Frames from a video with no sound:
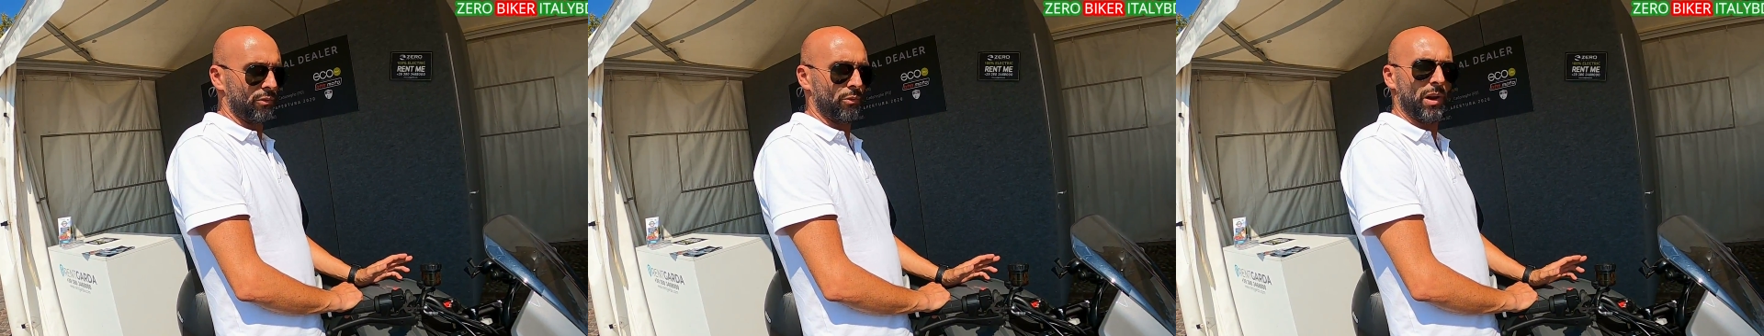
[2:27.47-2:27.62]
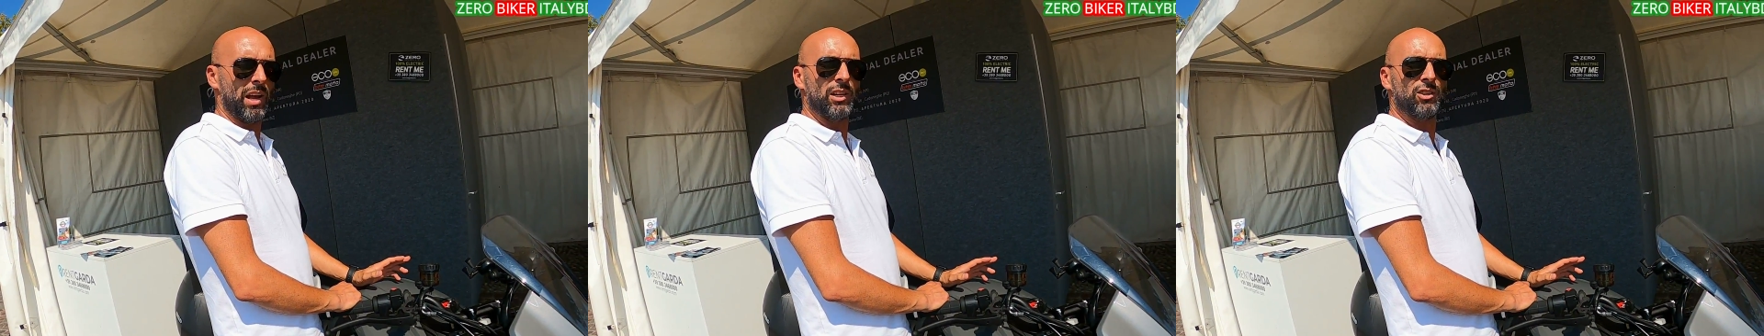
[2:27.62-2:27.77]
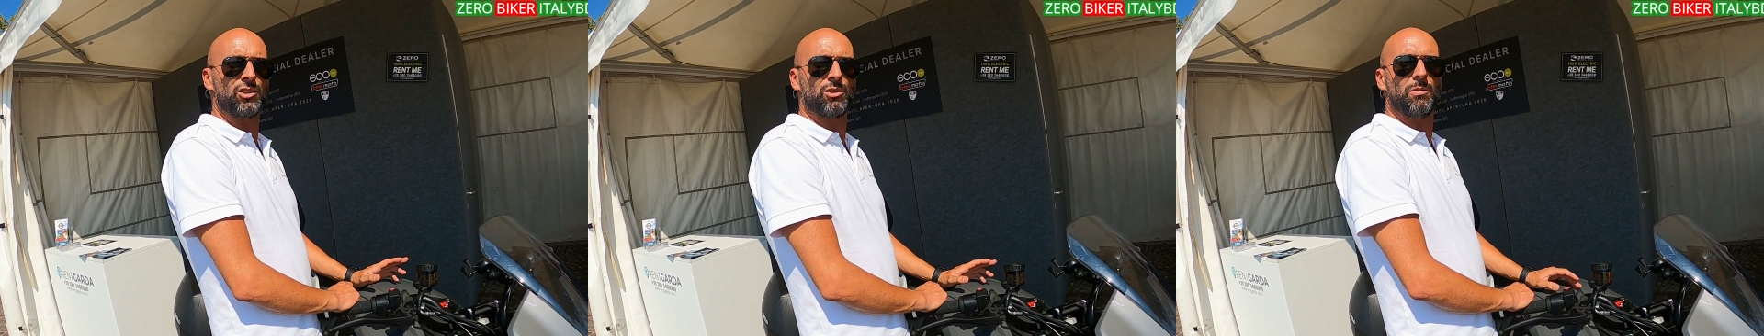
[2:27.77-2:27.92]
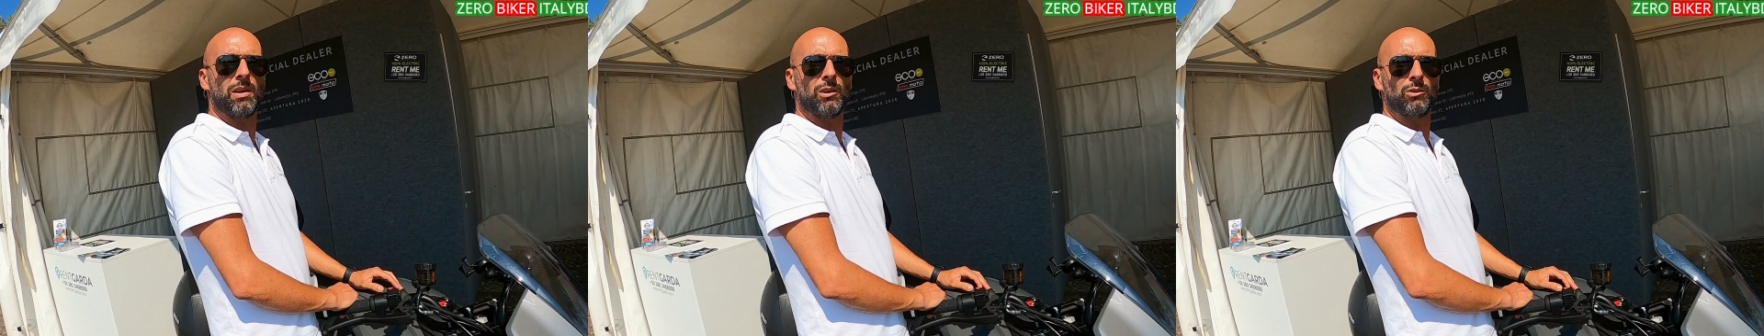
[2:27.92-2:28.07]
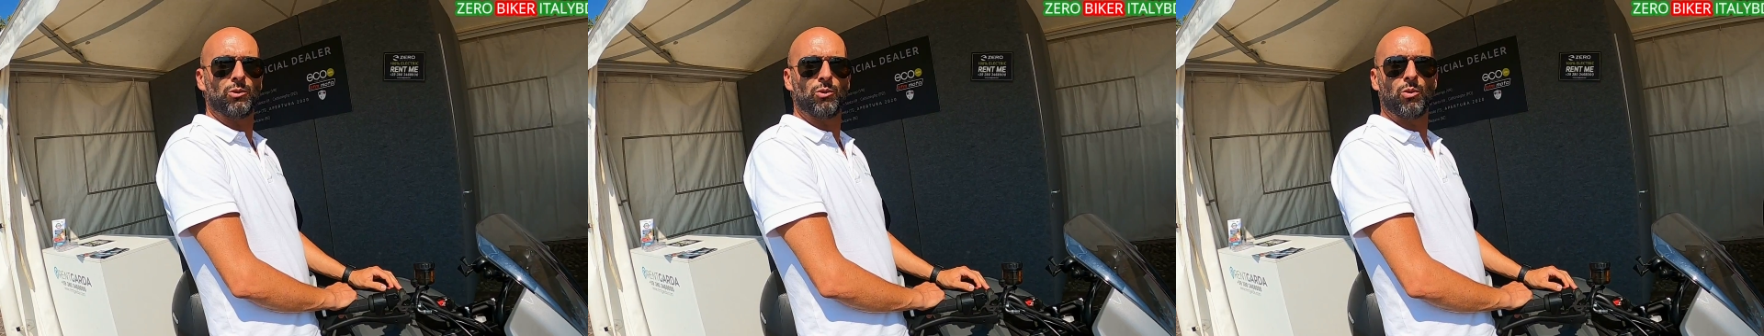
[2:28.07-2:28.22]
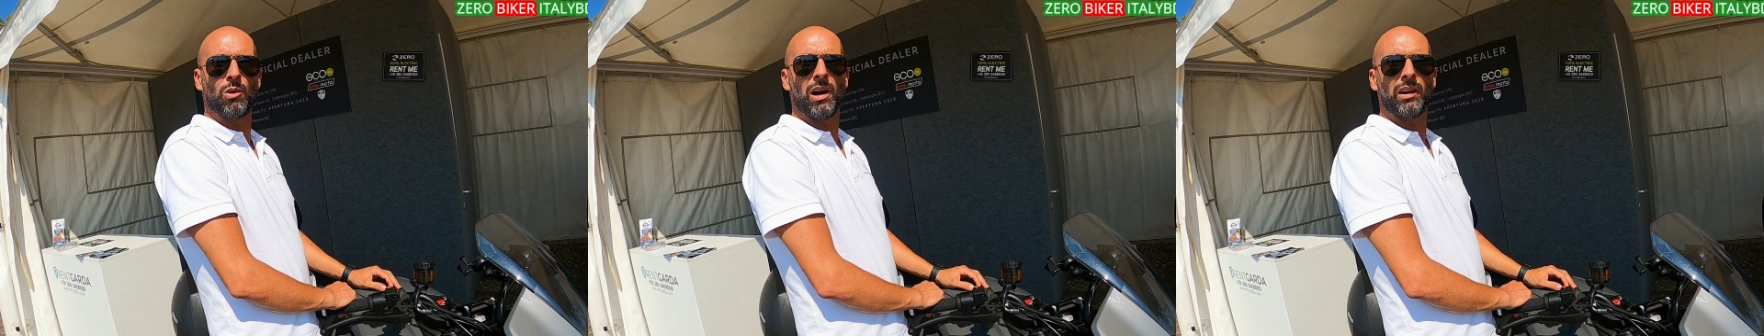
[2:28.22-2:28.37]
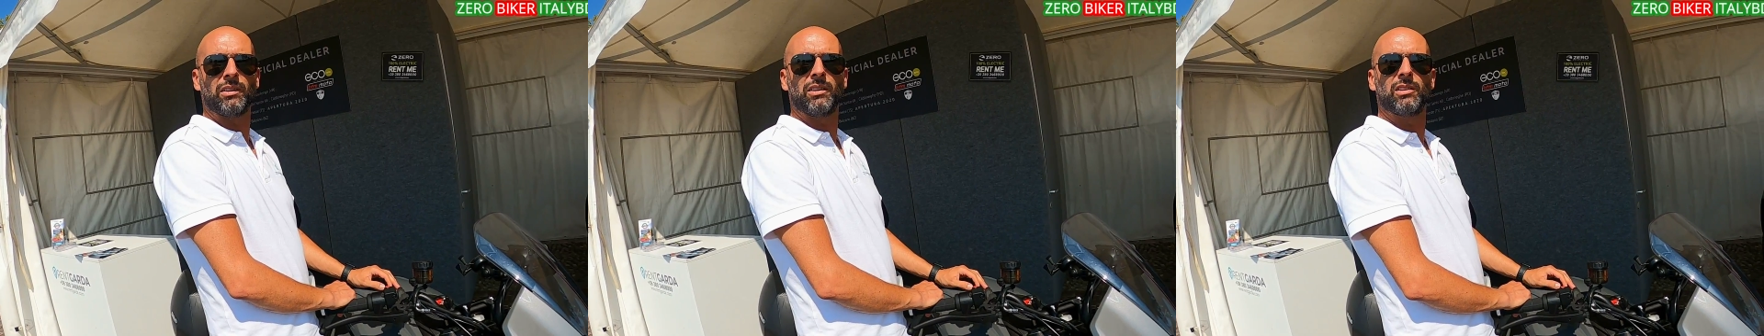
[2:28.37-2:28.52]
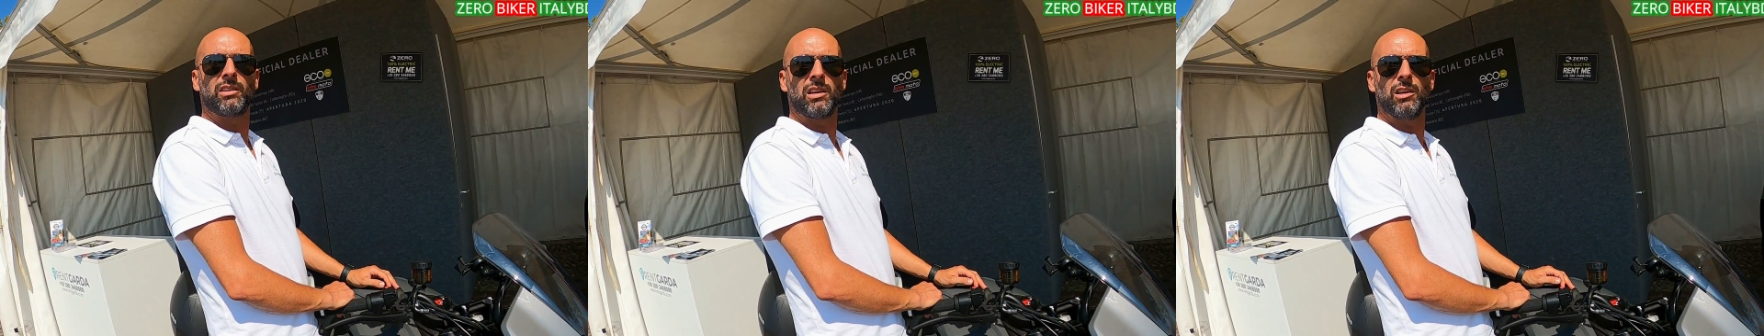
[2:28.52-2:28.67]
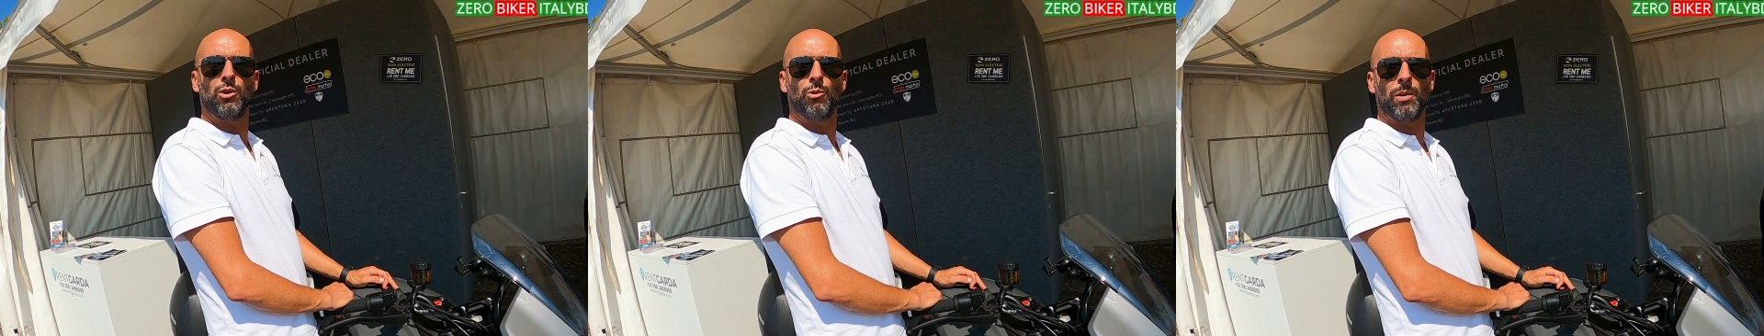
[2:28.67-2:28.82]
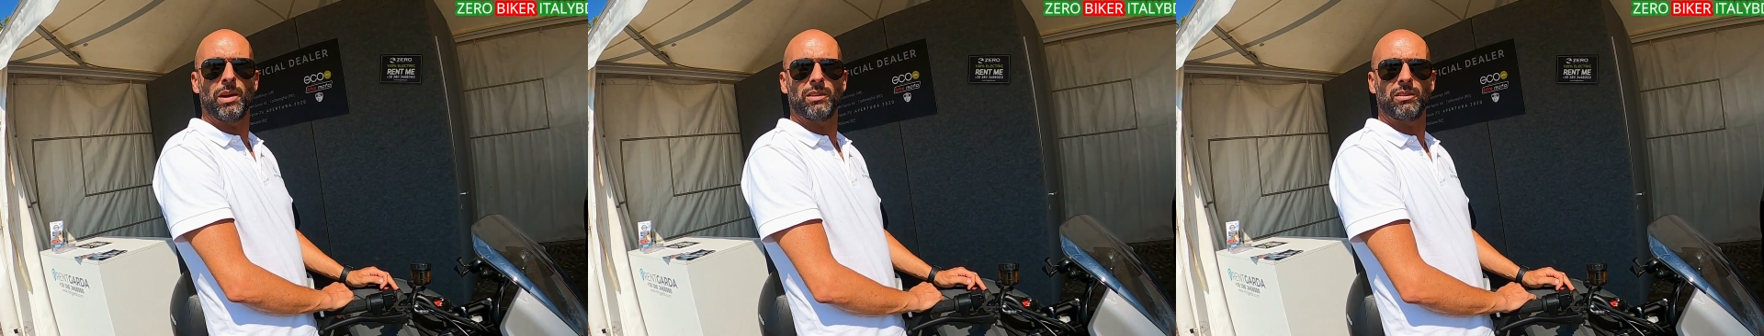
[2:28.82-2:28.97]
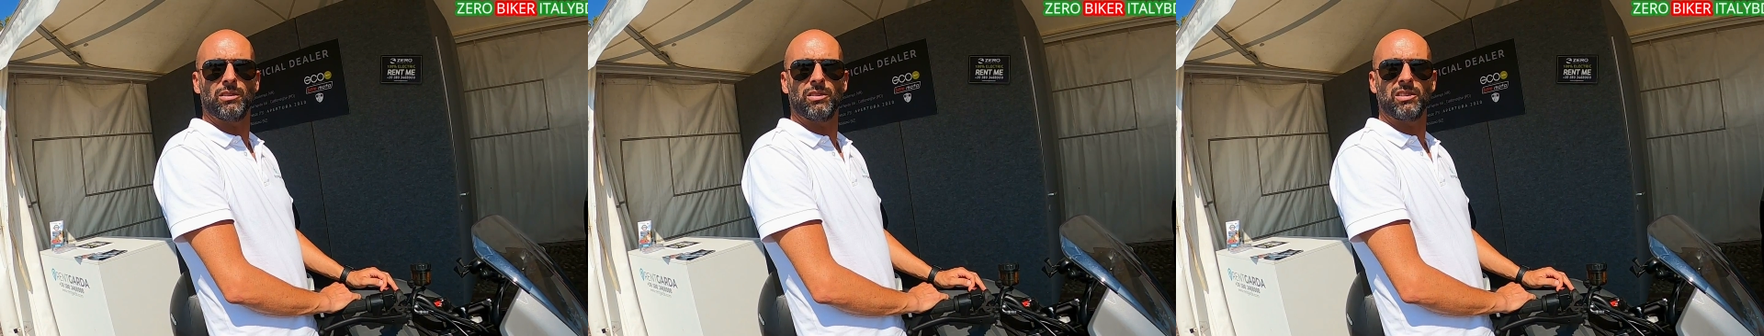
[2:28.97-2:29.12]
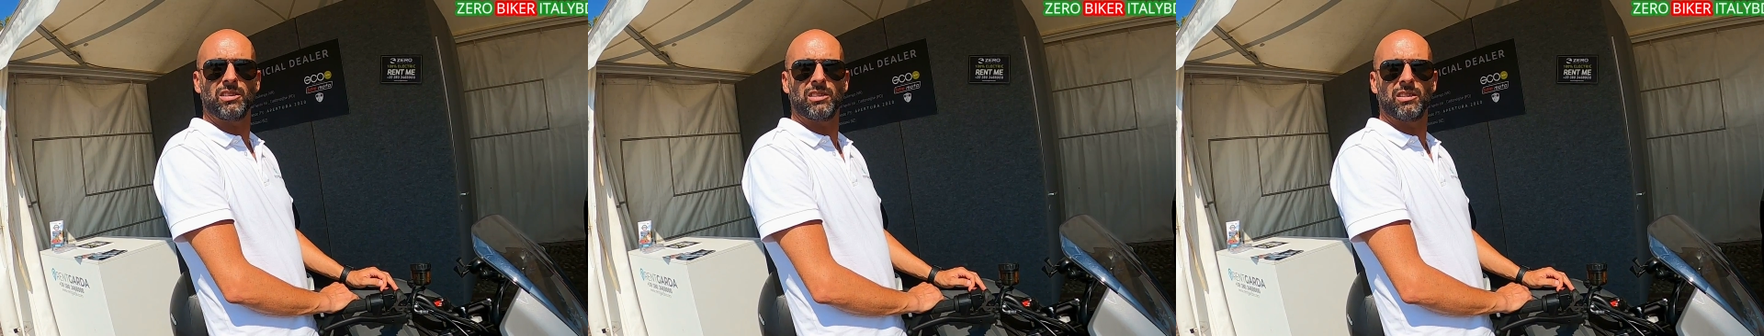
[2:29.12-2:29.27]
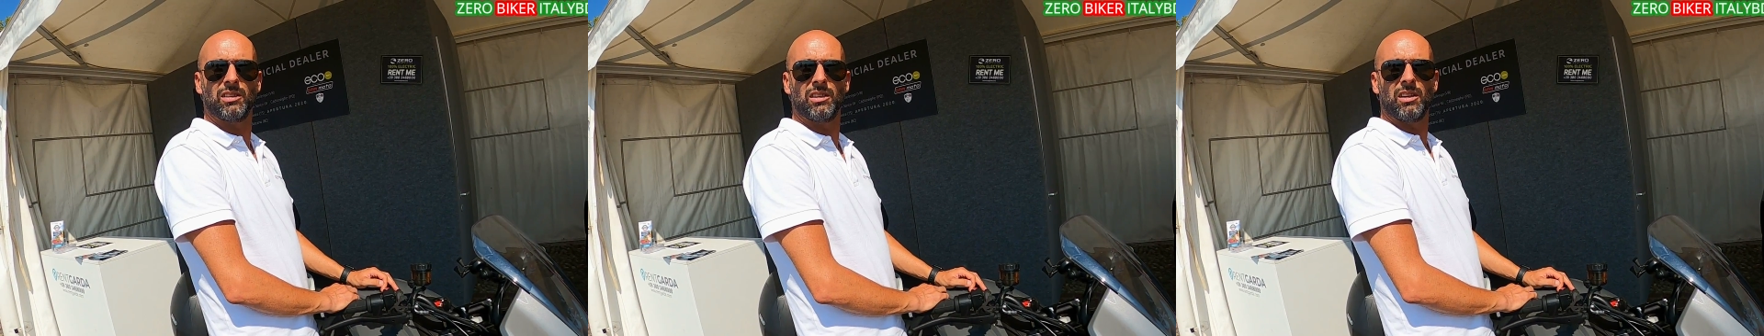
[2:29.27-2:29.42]
a range about 200
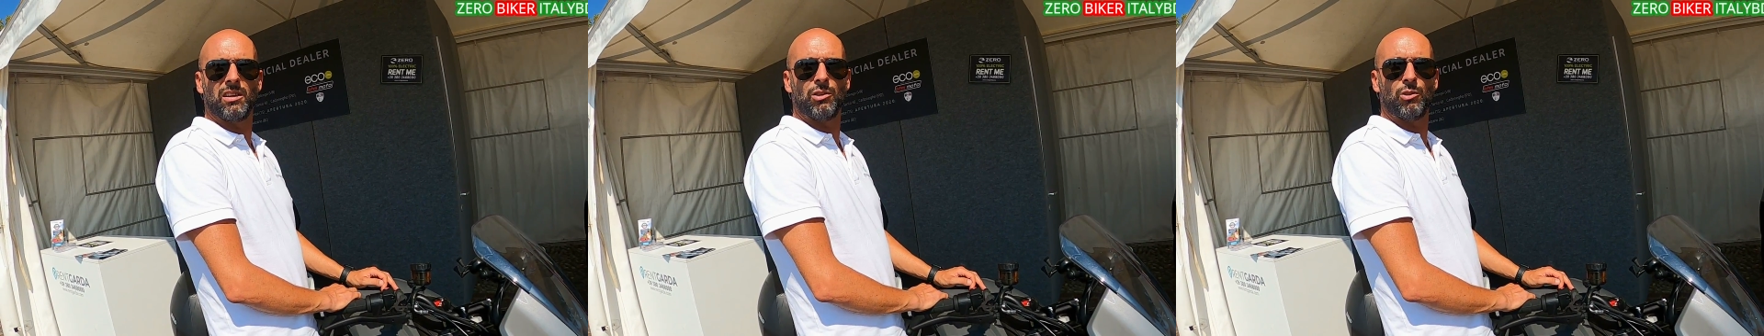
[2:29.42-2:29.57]
kilometers.